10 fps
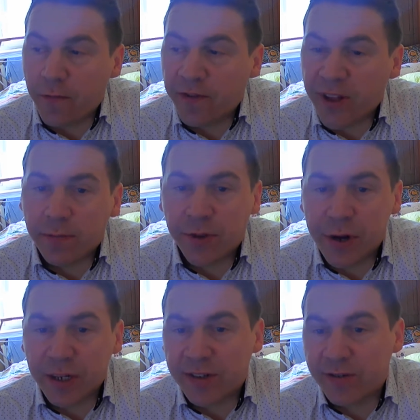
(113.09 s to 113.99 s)

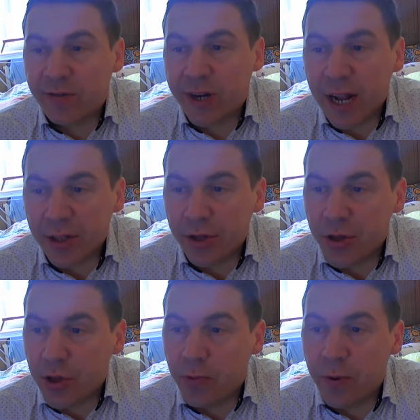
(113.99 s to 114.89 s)
self-directed
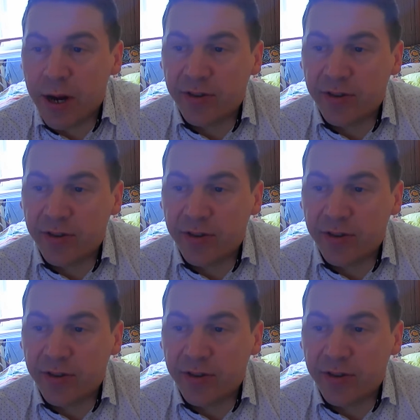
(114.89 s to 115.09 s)
strategy where